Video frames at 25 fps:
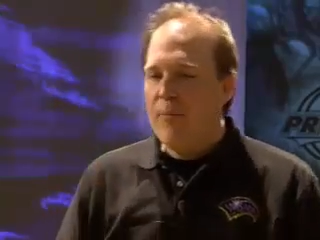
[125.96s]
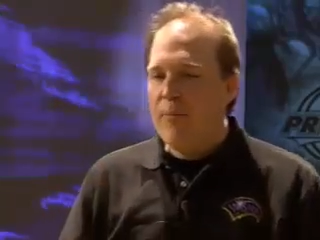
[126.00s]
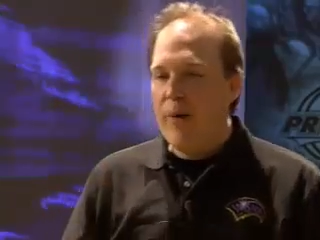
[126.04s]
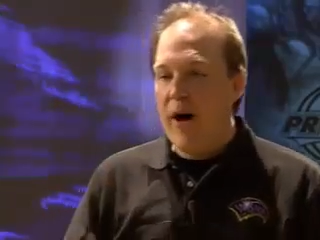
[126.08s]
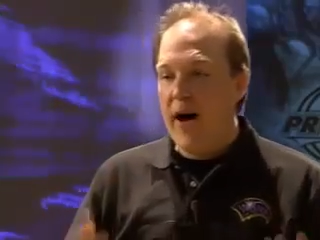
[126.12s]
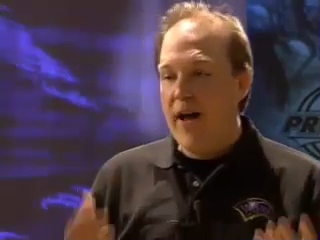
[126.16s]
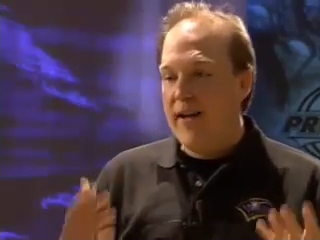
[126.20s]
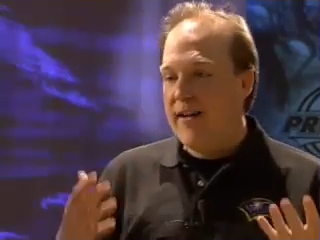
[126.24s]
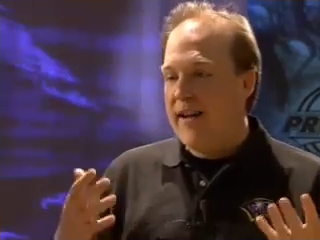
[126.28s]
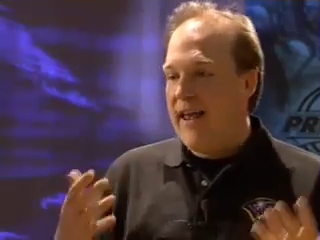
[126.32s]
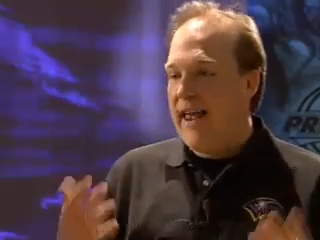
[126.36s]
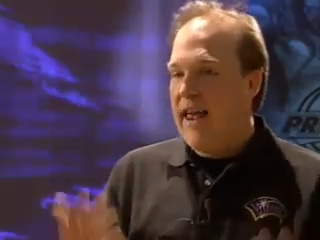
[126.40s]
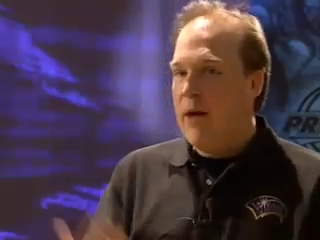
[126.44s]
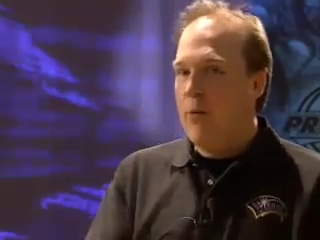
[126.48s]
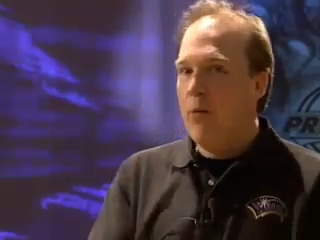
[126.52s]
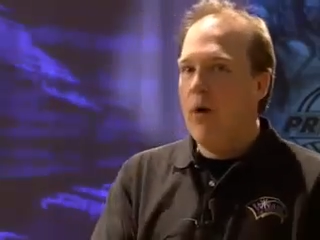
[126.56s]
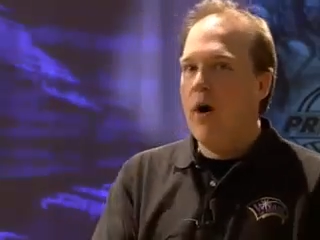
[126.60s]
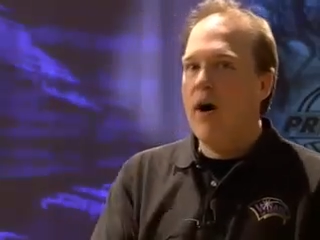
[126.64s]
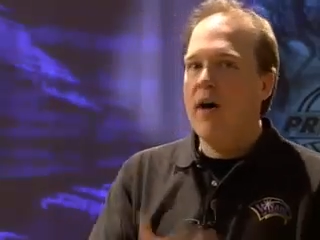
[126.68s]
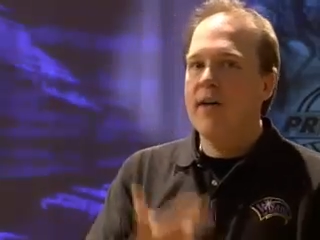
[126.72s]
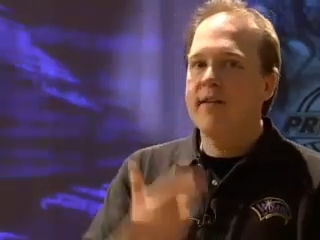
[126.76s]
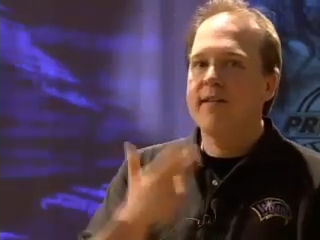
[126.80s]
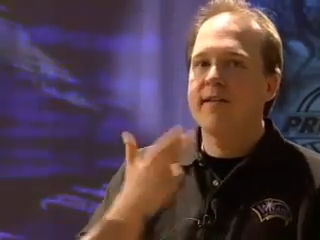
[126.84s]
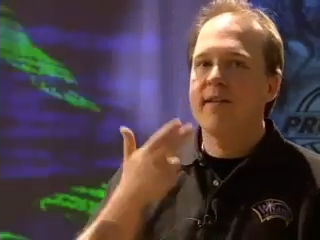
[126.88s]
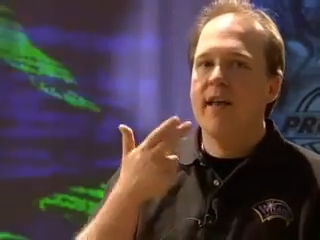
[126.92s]
But it
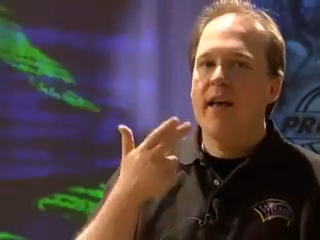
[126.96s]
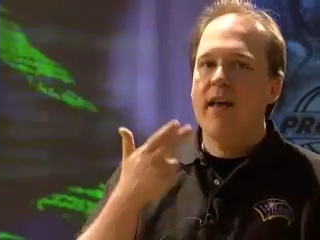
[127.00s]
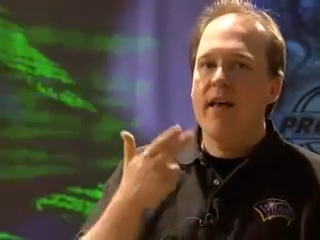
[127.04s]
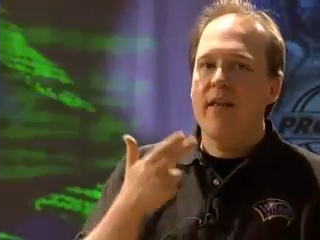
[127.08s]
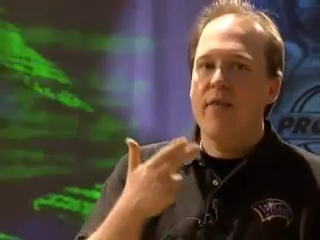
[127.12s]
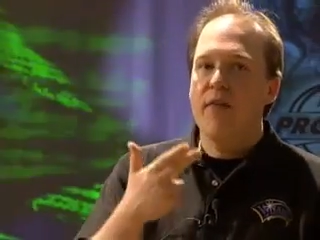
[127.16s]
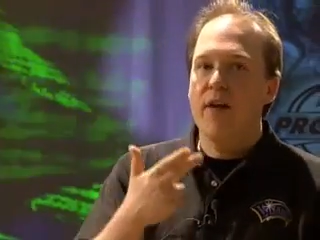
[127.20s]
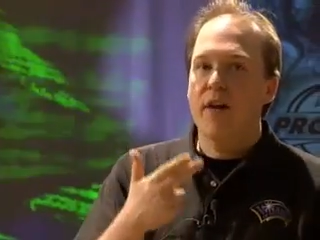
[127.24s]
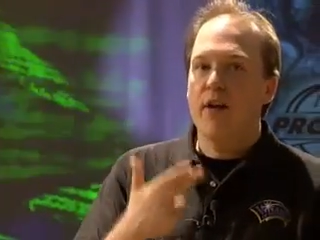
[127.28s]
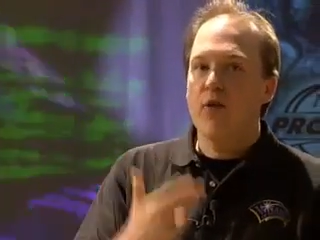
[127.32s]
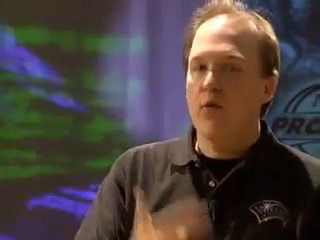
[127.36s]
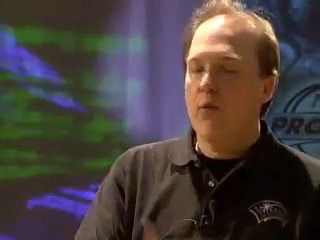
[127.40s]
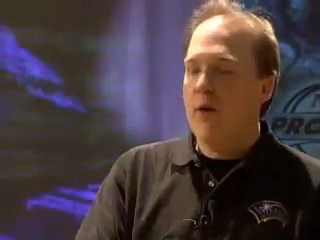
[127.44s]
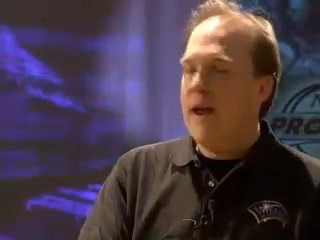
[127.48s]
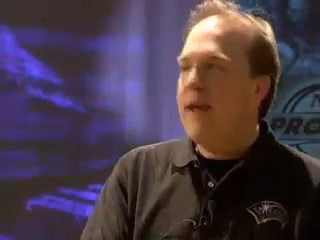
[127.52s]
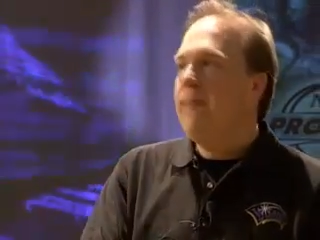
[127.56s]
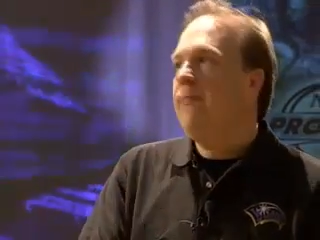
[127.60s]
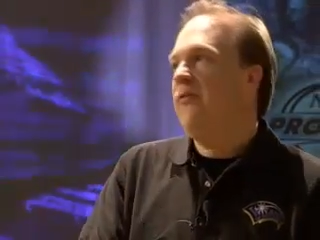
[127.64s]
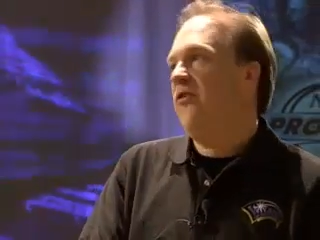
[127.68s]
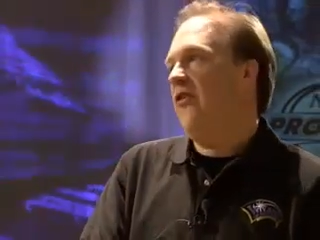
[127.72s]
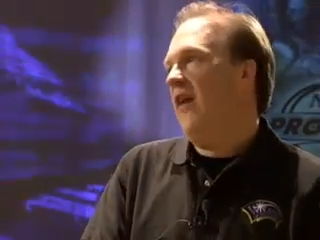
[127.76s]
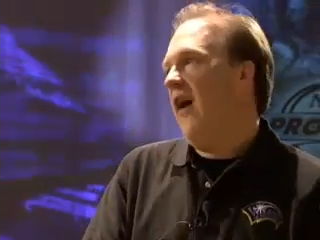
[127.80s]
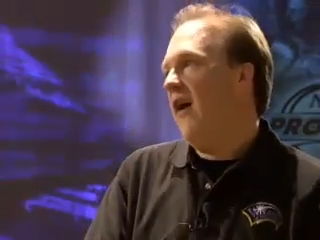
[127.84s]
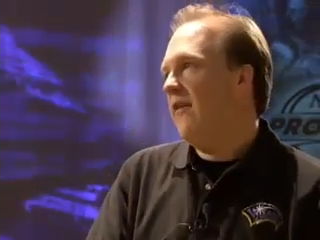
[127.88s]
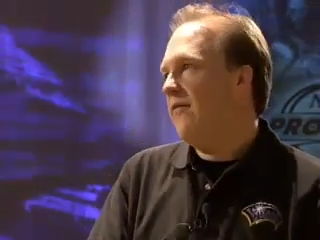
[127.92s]
was the grape
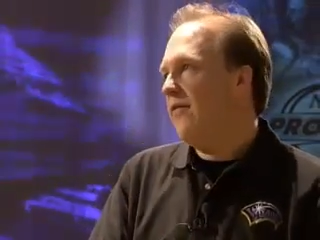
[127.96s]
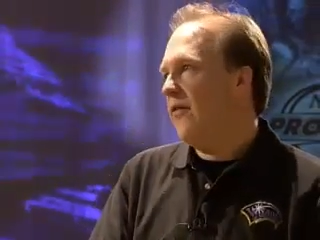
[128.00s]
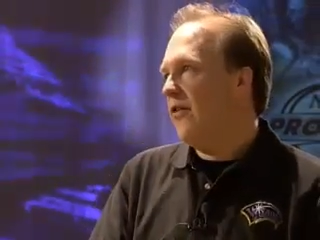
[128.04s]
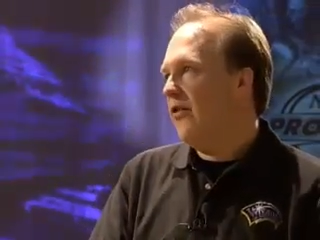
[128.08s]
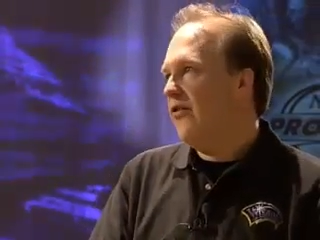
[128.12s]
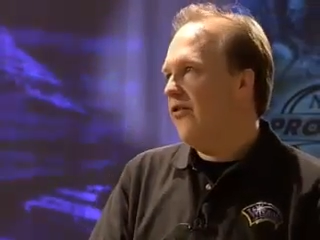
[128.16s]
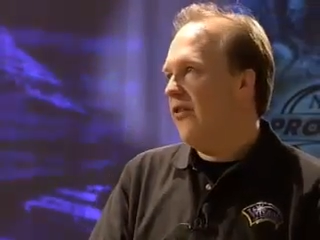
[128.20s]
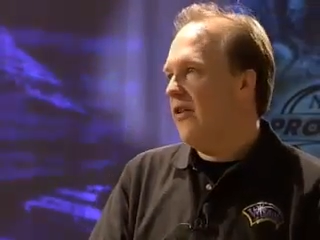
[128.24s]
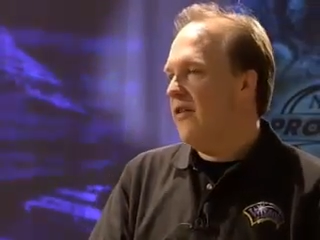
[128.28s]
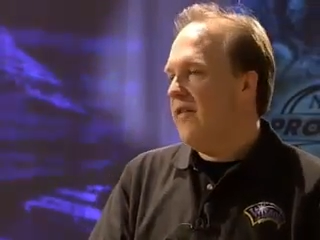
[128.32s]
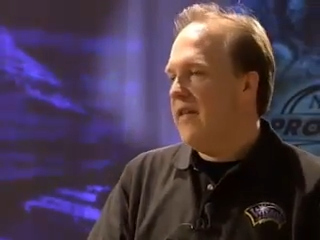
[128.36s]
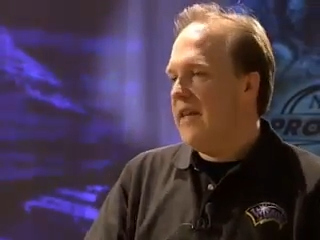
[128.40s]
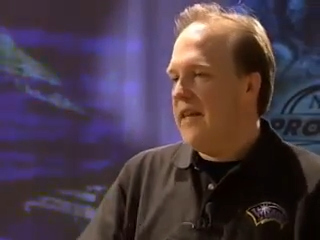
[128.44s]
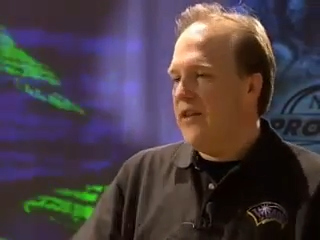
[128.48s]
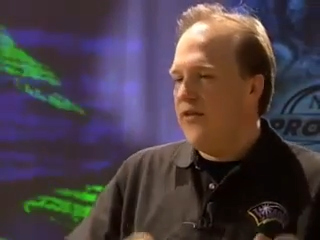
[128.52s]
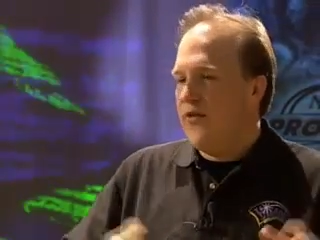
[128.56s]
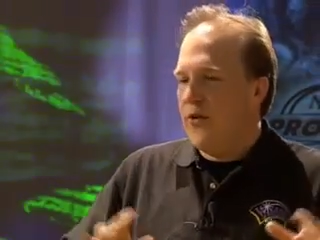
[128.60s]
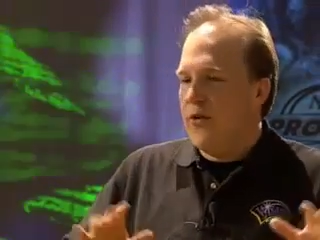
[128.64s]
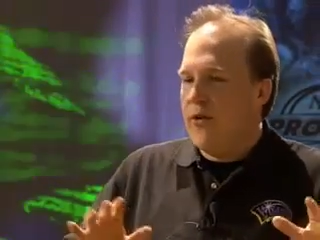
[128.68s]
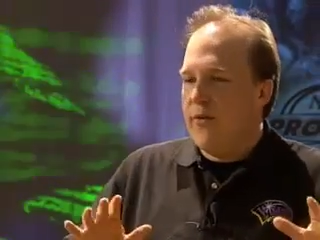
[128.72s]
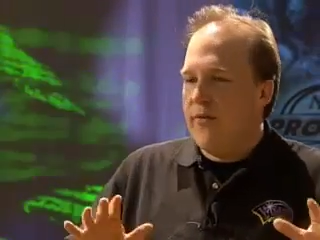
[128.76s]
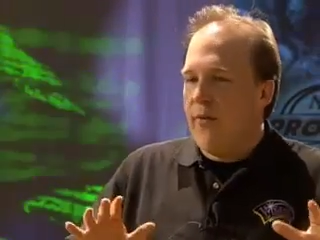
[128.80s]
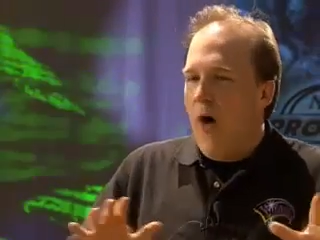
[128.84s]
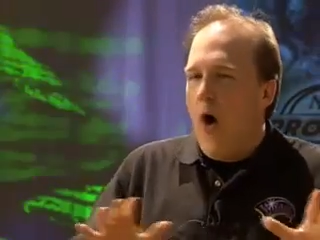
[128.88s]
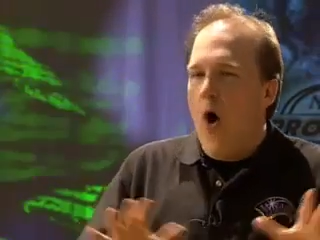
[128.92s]
shot version, the
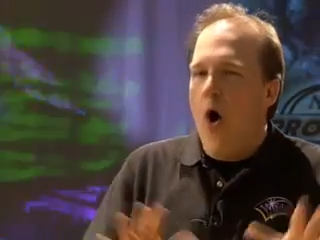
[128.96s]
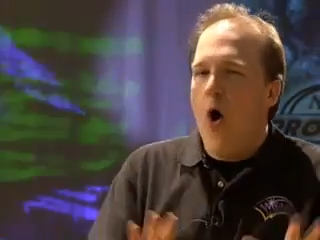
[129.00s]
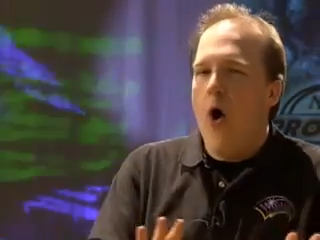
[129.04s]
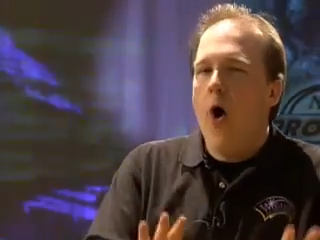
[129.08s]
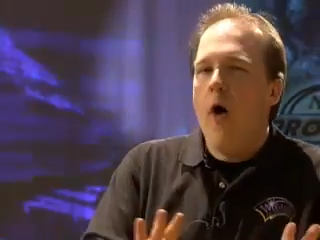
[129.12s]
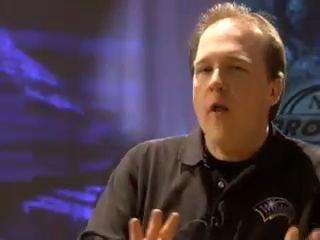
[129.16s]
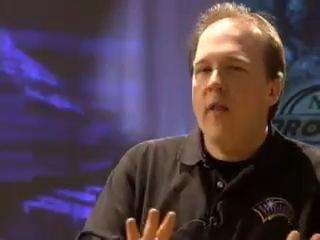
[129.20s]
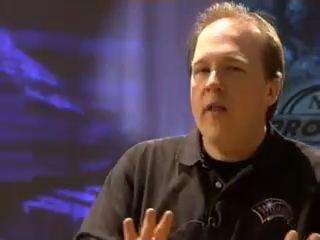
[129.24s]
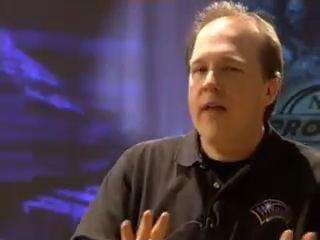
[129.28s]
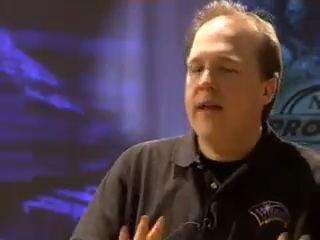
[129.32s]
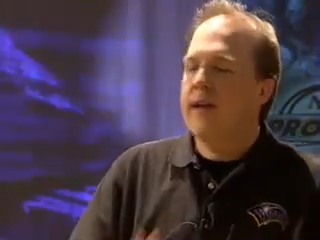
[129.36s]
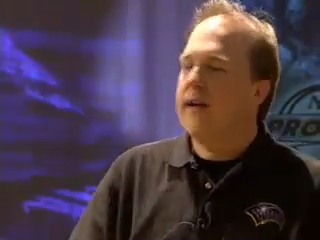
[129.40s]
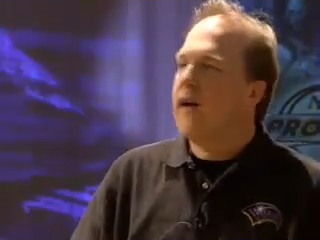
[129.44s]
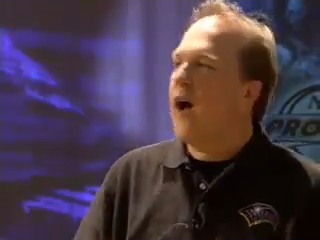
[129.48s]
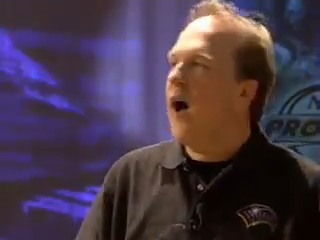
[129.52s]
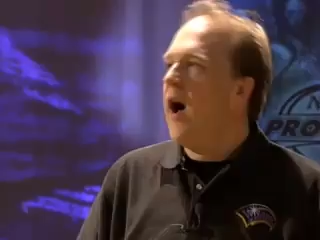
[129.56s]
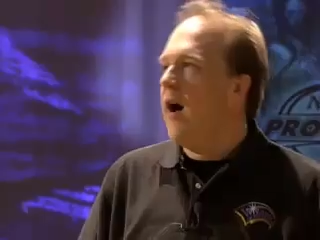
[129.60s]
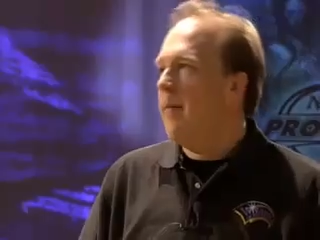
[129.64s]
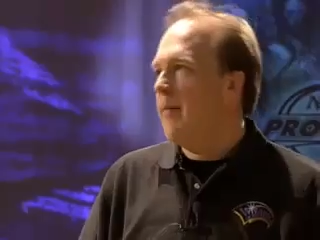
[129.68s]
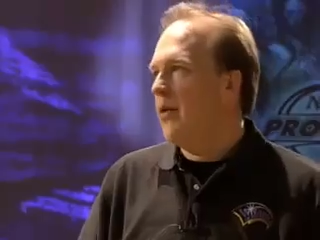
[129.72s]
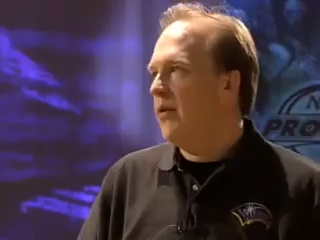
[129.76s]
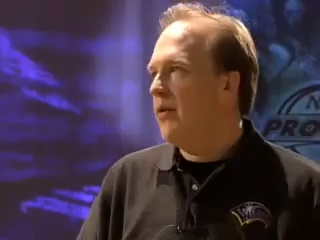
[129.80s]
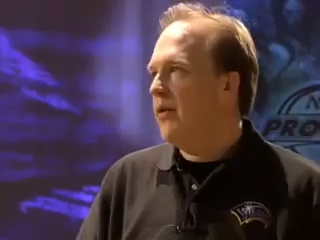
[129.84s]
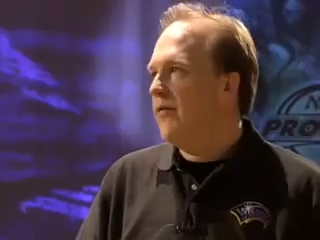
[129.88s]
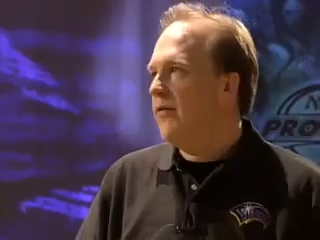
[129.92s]
sort of all-in
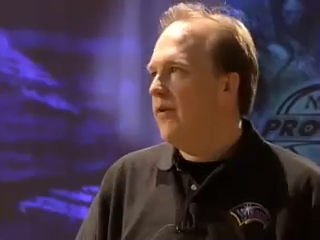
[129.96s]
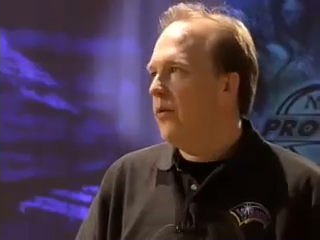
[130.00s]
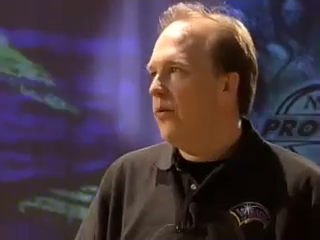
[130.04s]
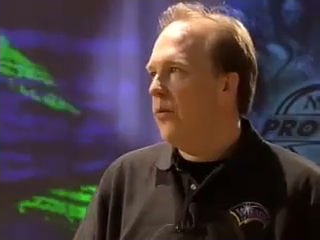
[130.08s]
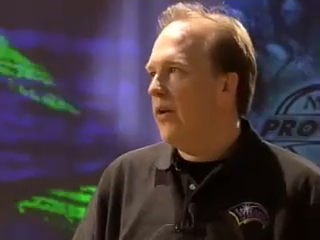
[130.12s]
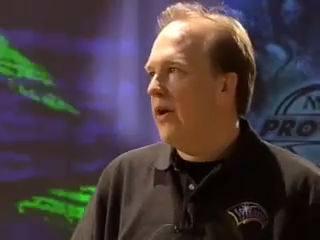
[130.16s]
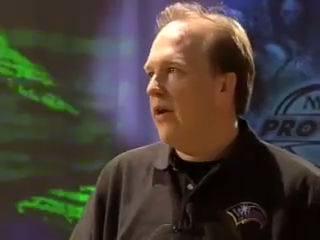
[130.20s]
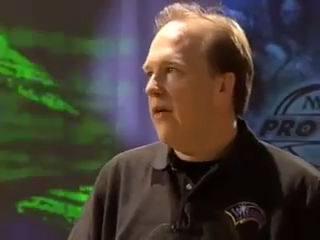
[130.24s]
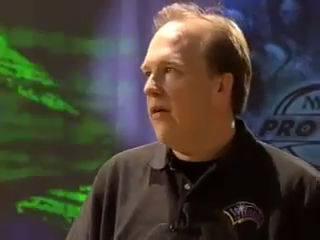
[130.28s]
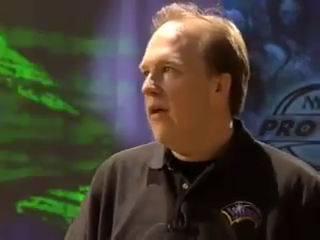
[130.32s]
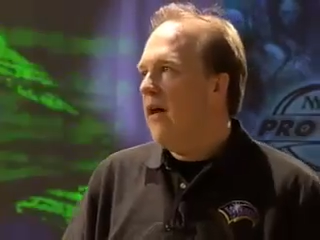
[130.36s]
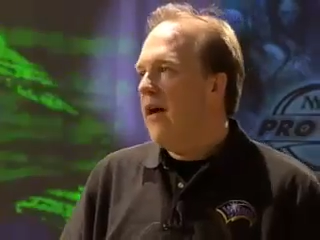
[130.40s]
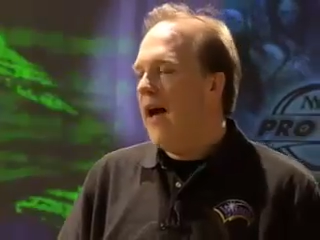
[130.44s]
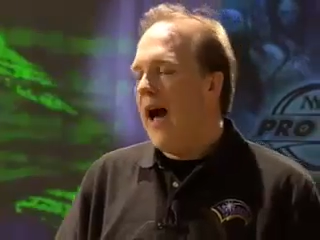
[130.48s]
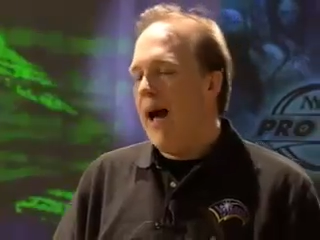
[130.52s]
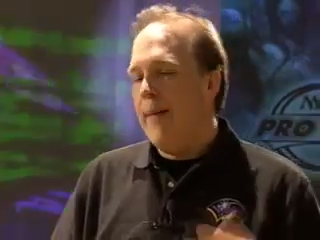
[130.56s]
combo, if you will.